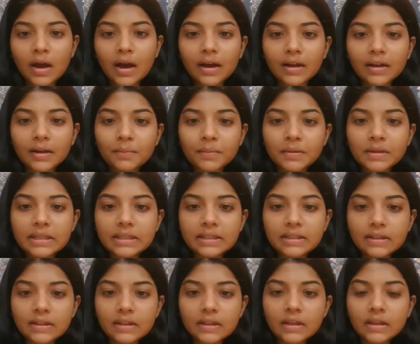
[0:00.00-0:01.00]
Hi, I'm
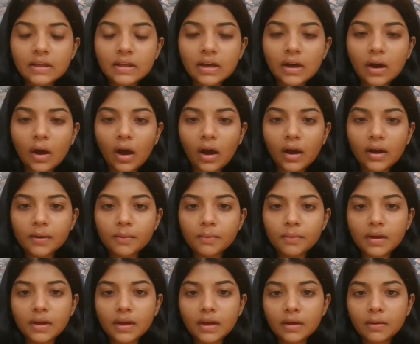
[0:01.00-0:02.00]
Kirti.
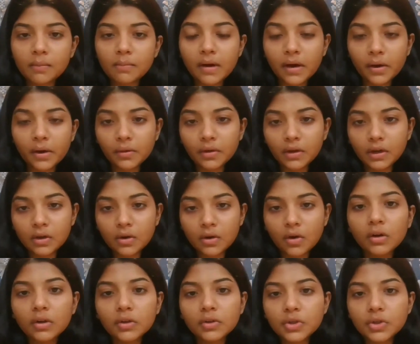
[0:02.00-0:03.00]
I'm a
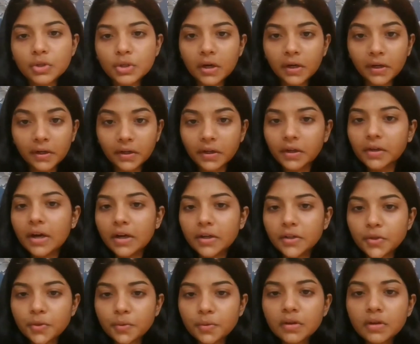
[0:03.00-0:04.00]
biotechnology
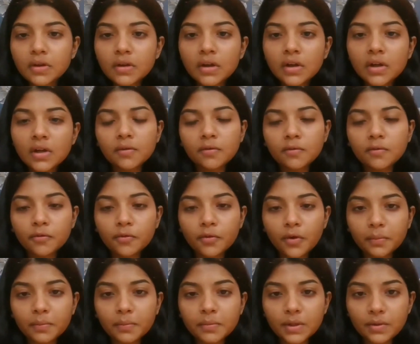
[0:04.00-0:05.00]
undergraduate
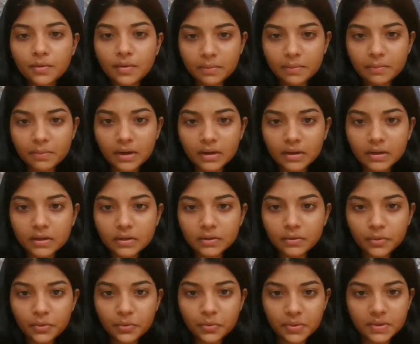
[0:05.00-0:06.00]
from DY Patil
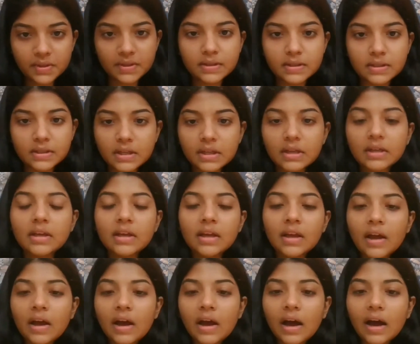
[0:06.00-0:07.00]
University.
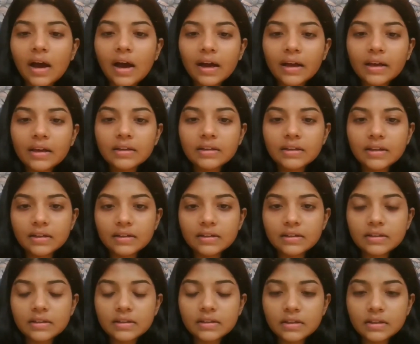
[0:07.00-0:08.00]
I
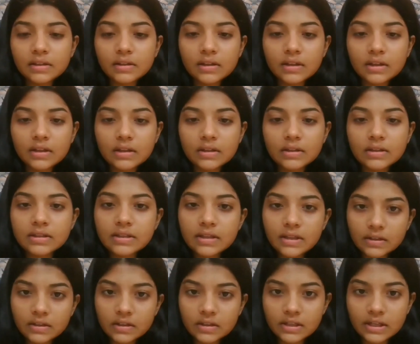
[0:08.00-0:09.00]
attended the
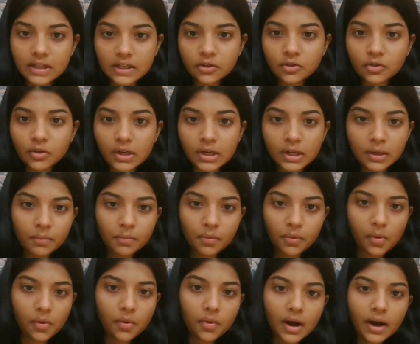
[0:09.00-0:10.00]
6-day training
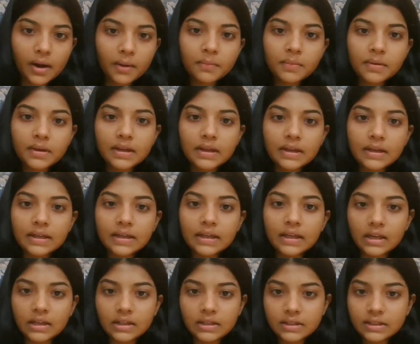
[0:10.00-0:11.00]
program in
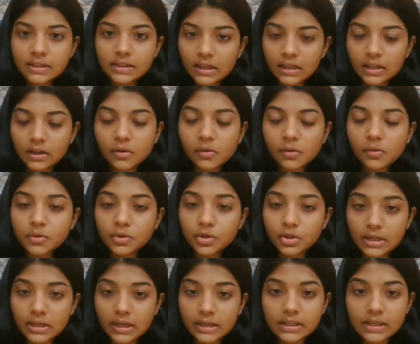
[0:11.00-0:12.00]
Insilico
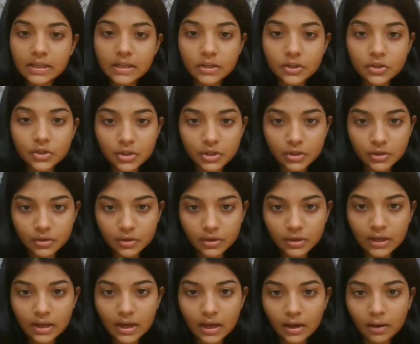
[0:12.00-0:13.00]
genetic
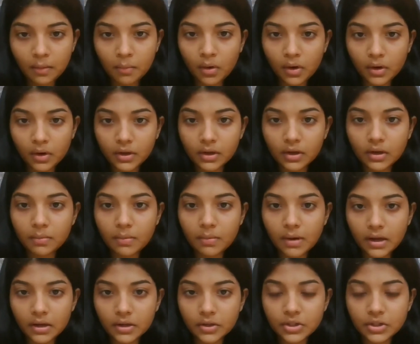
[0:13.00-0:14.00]
engineering and molecular
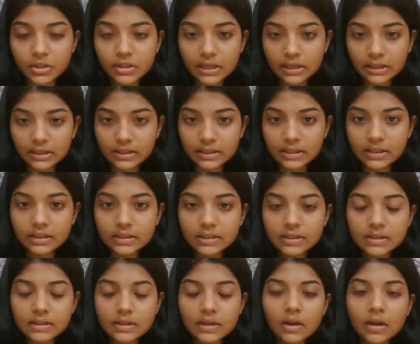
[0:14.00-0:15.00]
biology
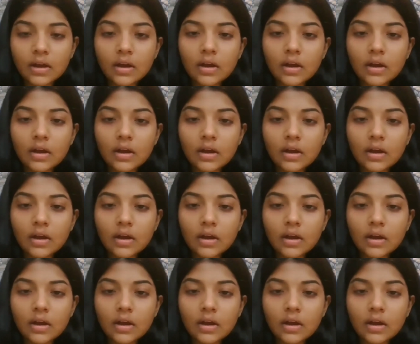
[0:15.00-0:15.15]
techniques.